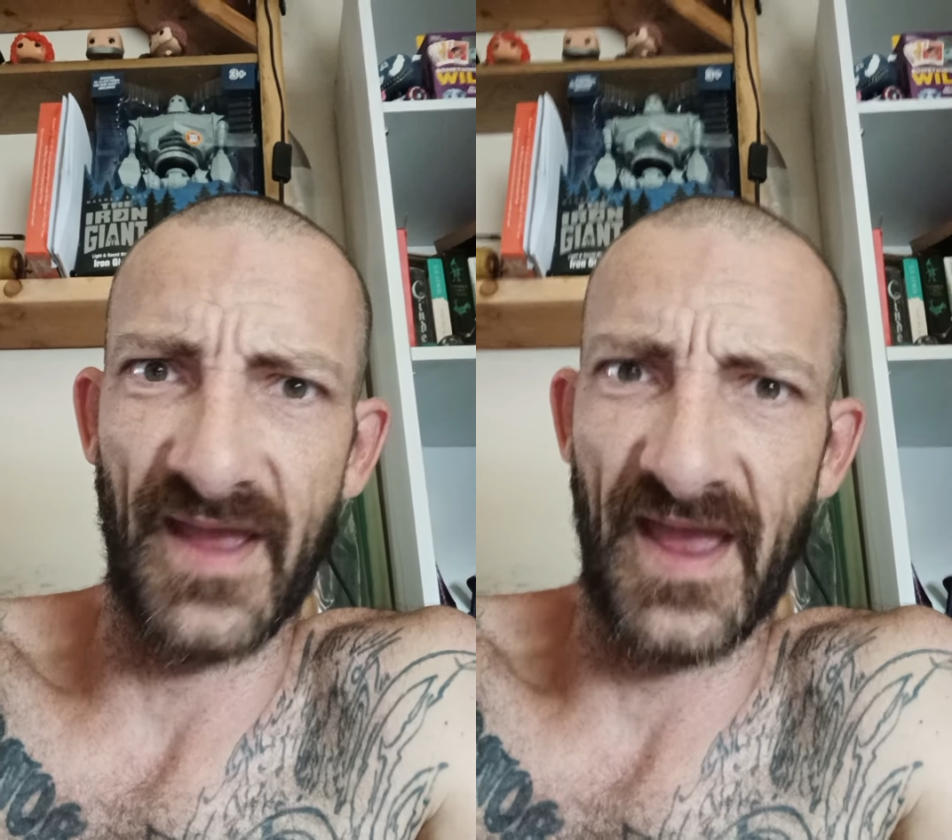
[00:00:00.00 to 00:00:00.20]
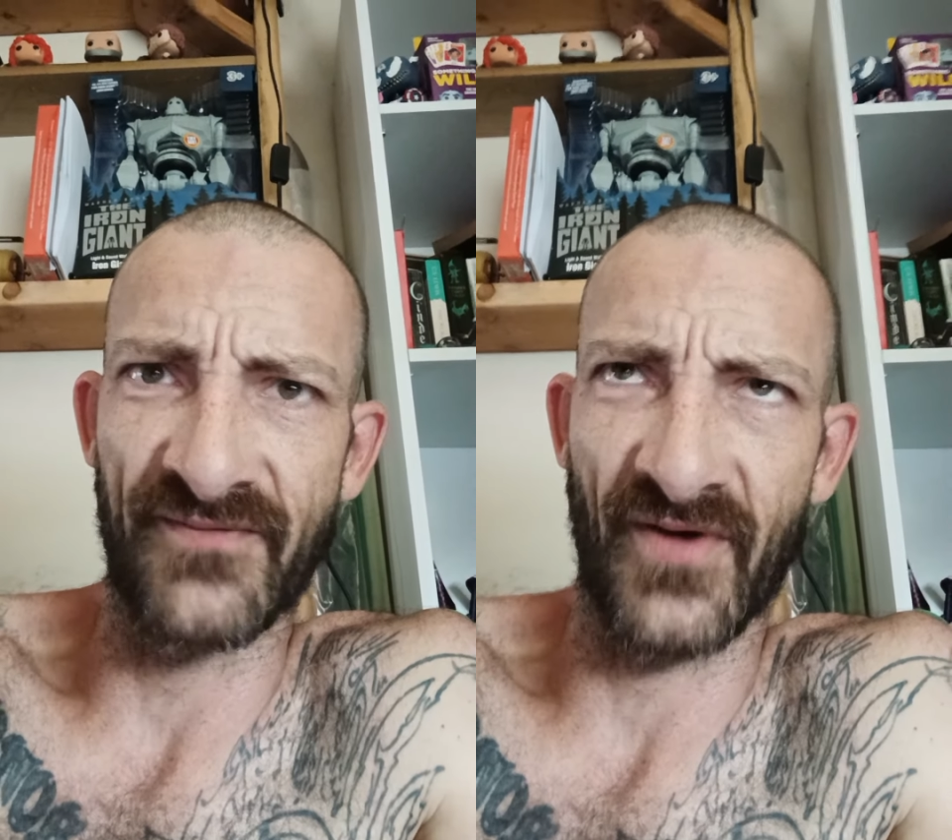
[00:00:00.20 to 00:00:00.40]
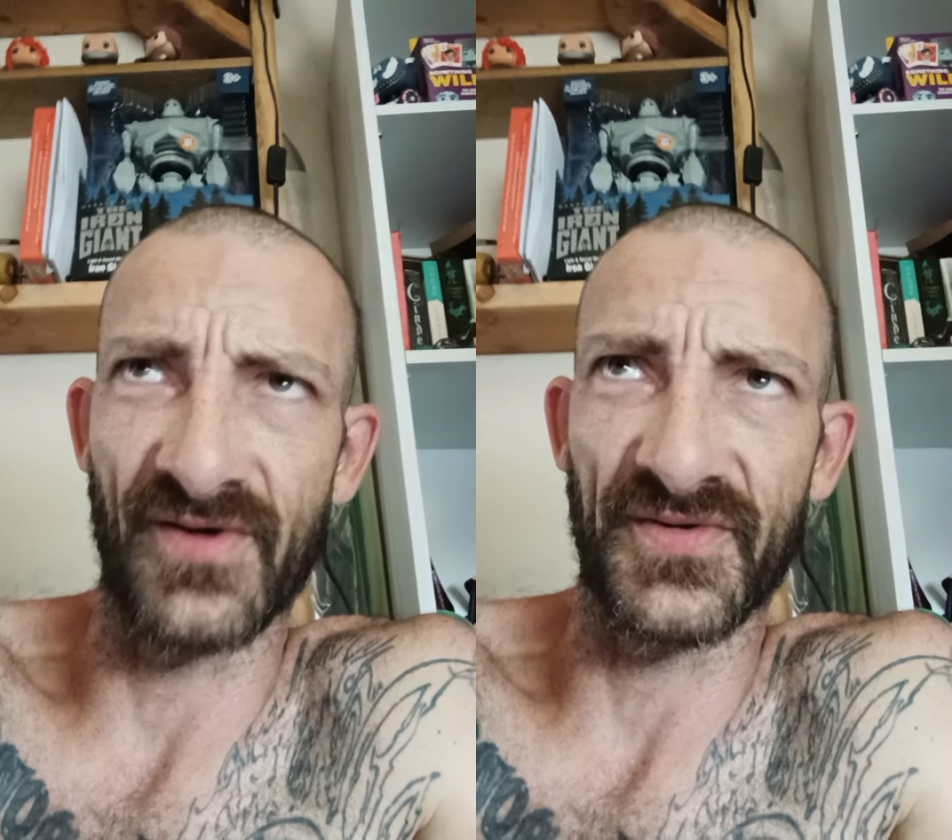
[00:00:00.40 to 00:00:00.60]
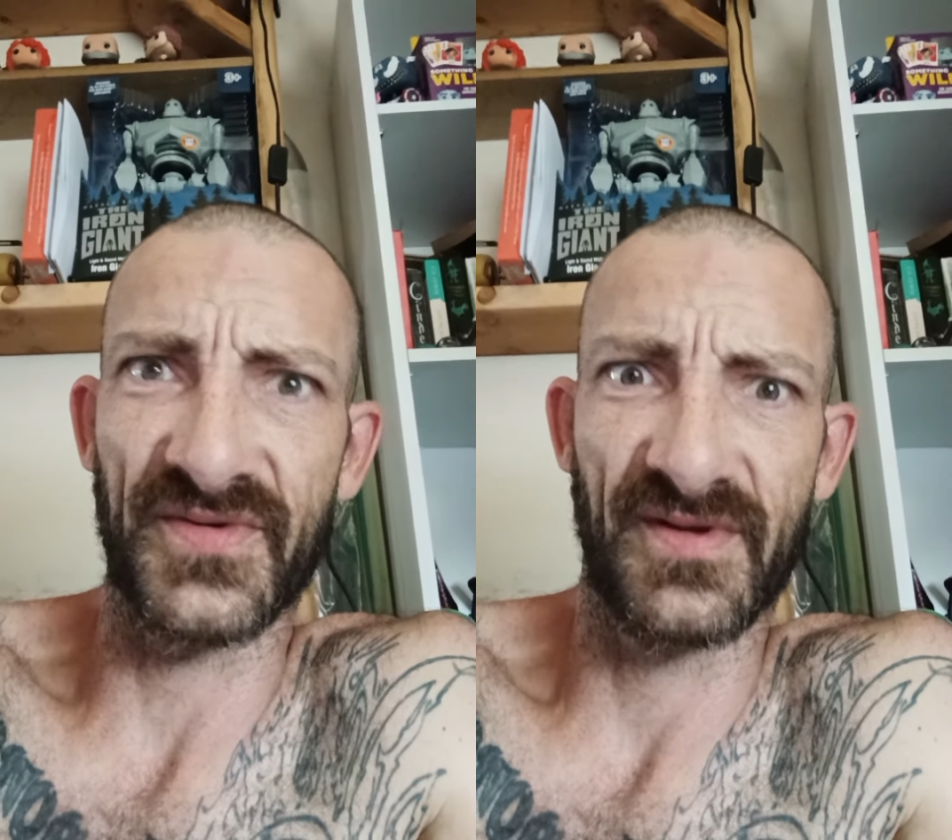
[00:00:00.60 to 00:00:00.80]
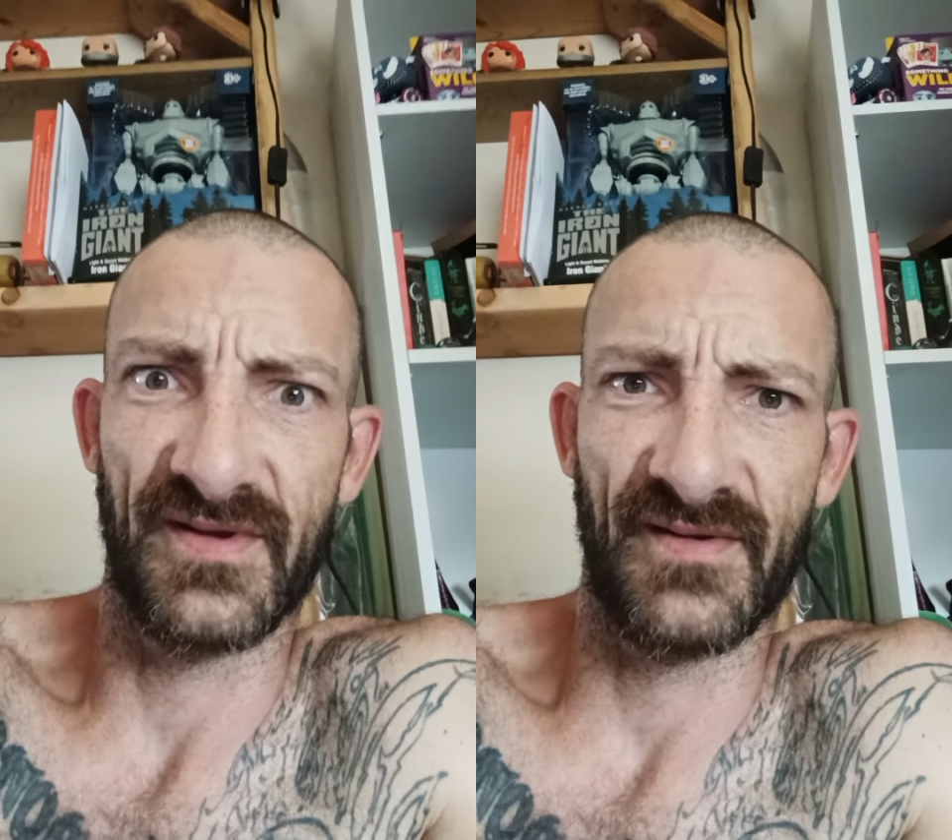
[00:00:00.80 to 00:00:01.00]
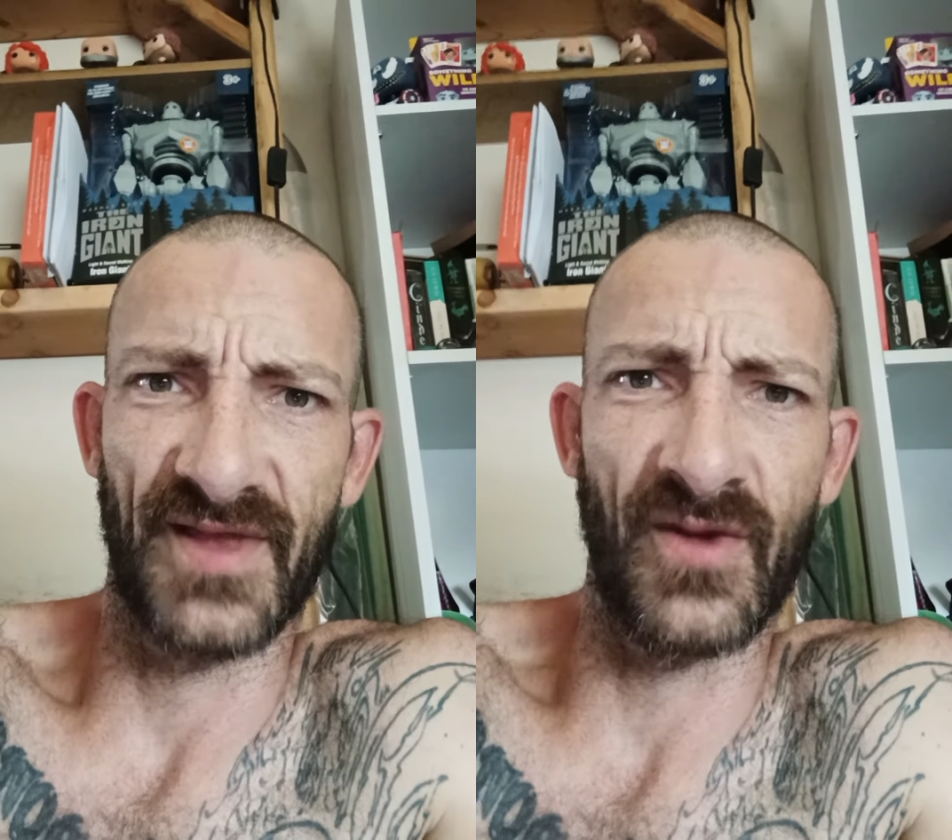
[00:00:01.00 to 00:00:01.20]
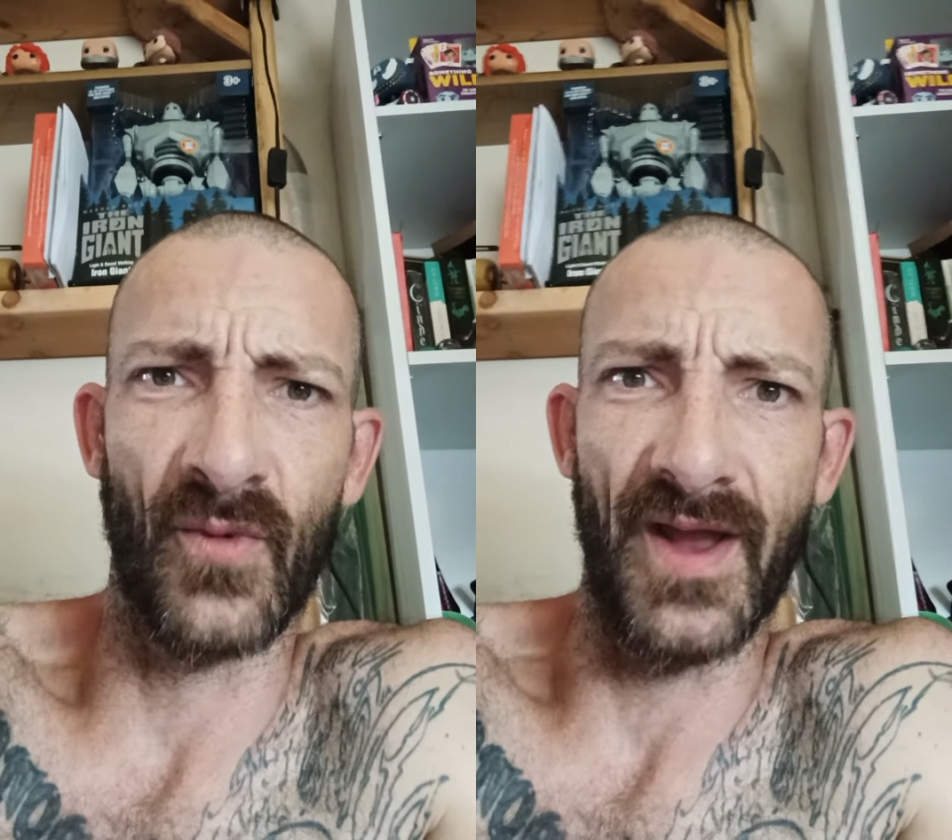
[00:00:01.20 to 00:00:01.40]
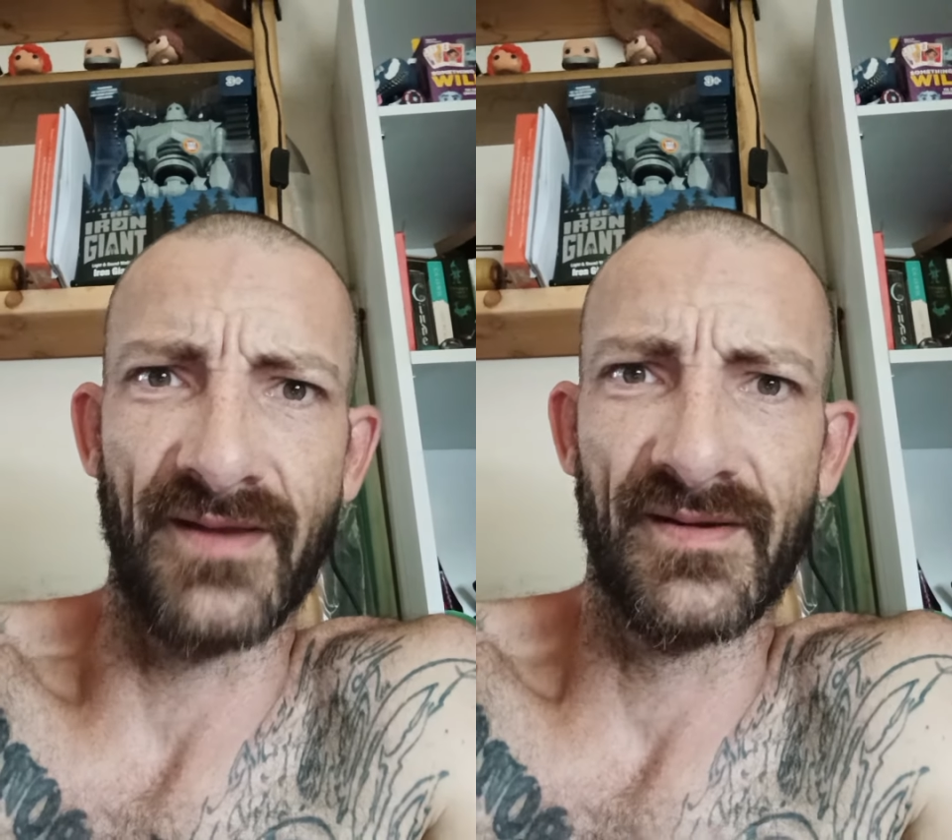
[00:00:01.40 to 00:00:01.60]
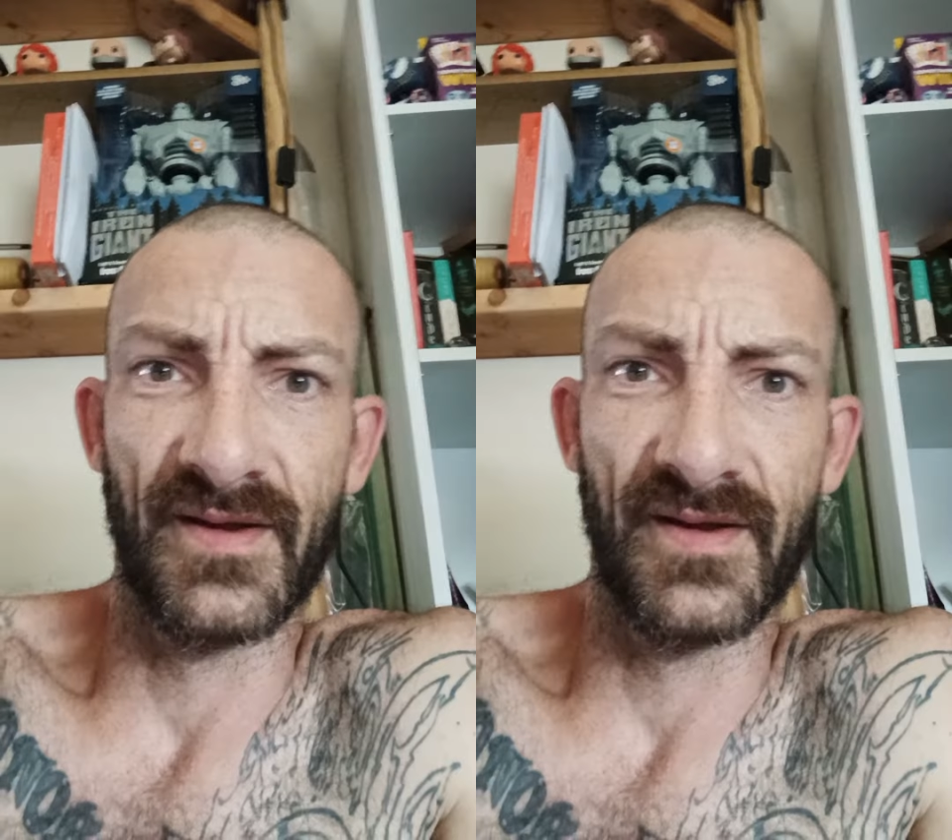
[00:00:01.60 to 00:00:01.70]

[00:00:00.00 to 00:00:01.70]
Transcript: adverse. Like, what?